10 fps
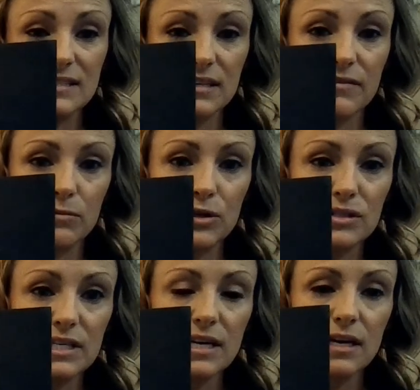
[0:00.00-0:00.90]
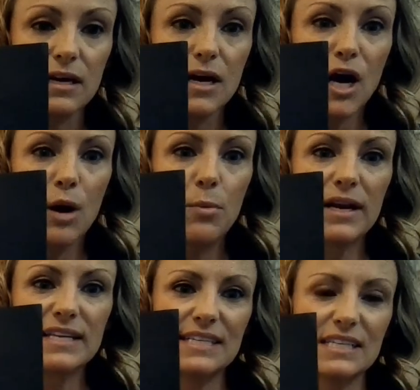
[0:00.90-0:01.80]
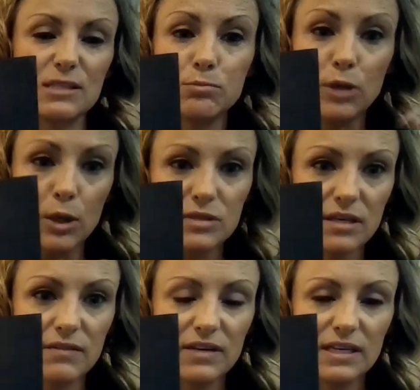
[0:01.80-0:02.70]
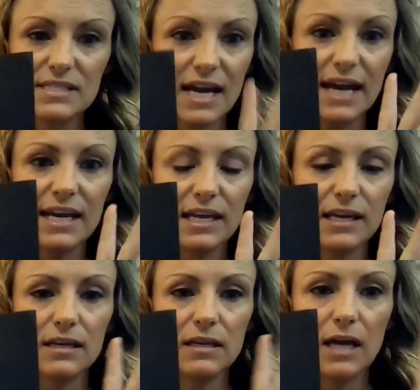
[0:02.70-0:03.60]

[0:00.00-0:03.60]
of the music, but it's explosive and exciting, and